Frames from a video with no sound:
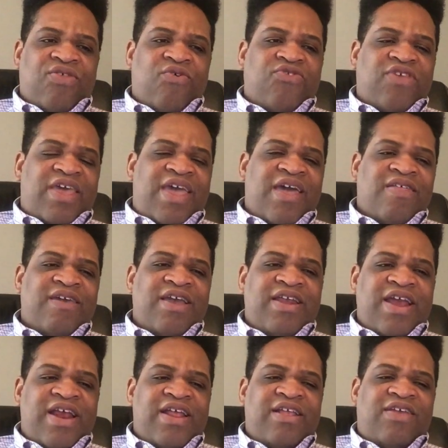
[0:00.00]
those
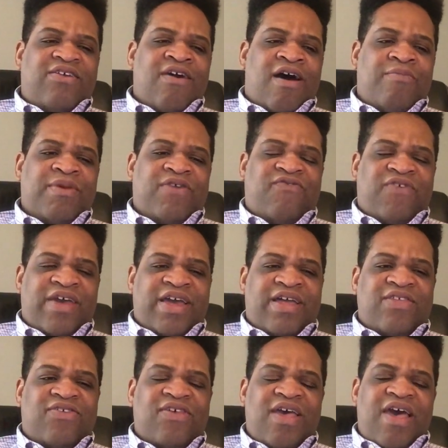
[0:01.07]
alienated comic
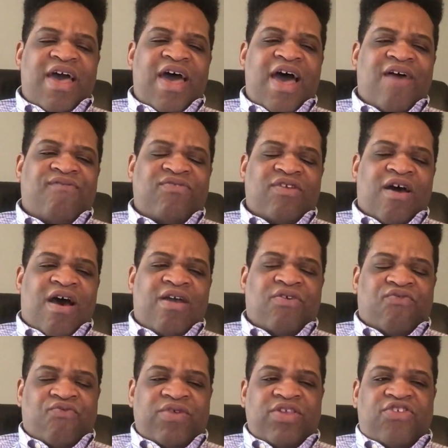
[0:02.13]
fans have not
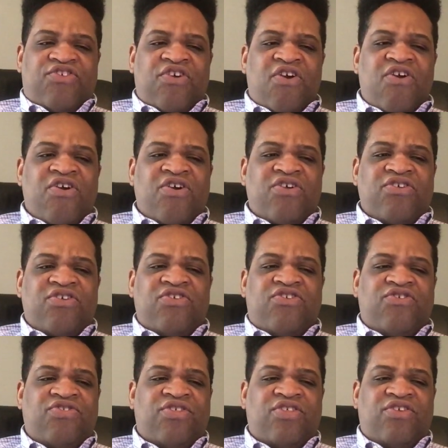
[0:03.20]
returned
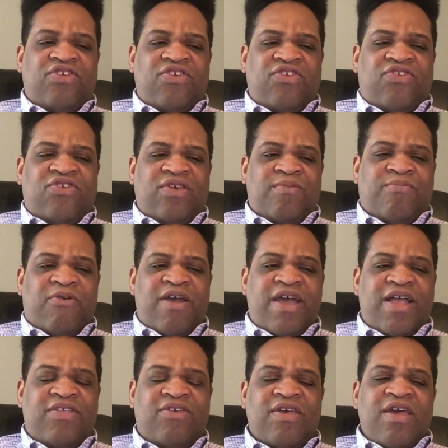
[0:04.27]
to the DC
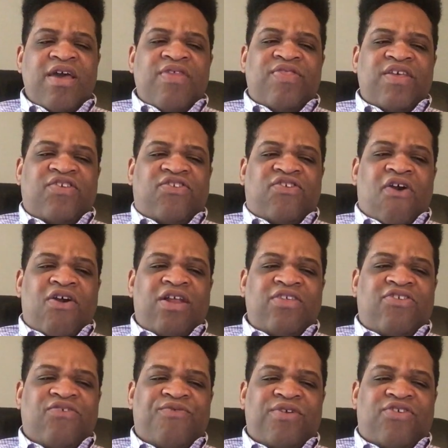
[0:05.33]
brand. They
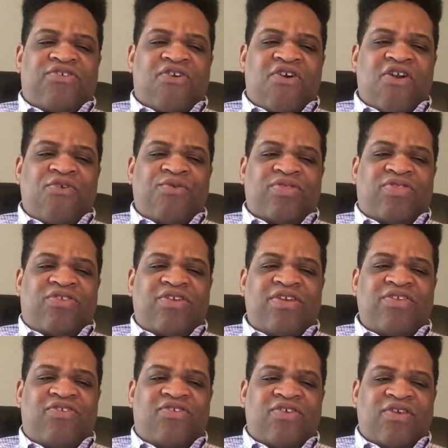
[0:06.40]
started to return with
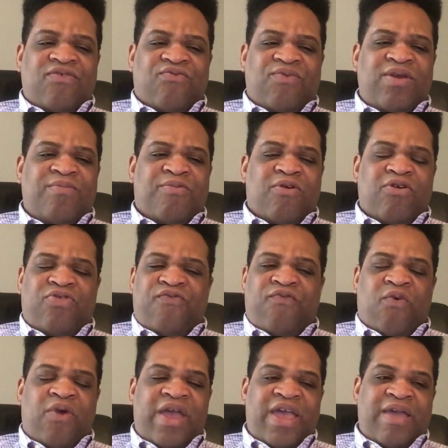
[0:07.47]
DC Rebirth
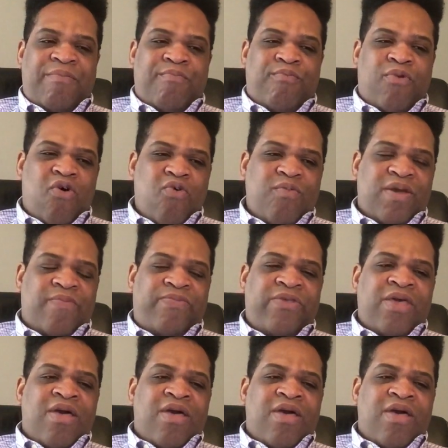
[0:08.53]
for a moment,